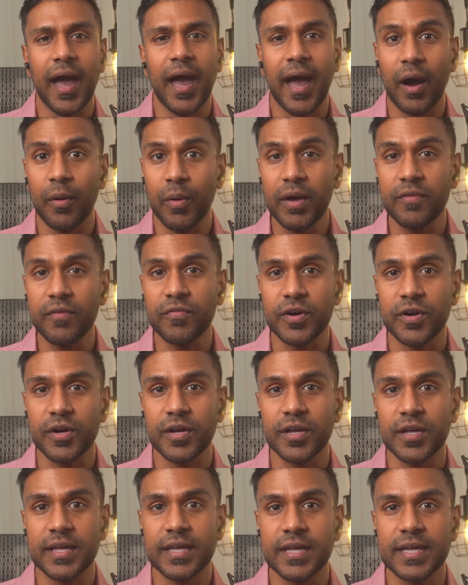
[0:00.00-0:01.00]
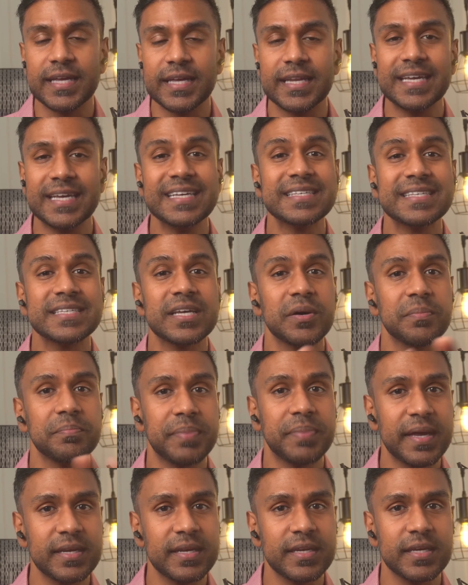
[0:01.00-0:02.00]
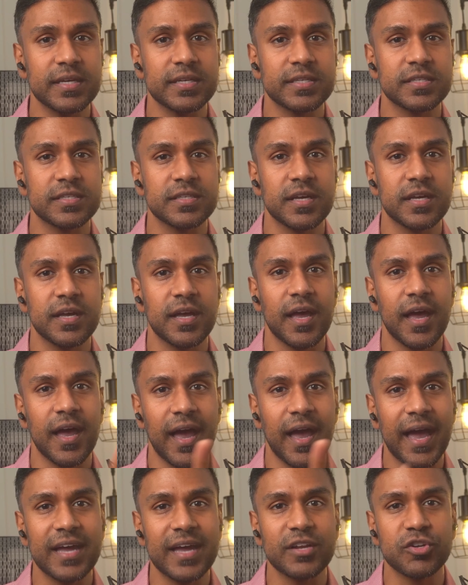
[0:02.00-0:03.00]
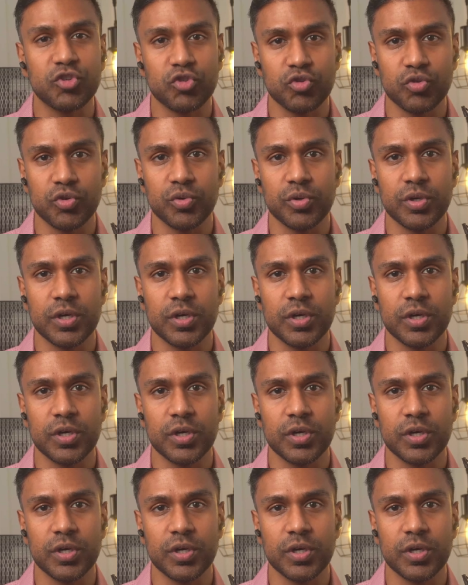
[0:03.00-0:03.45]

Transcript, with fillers: However, it is compendious and true.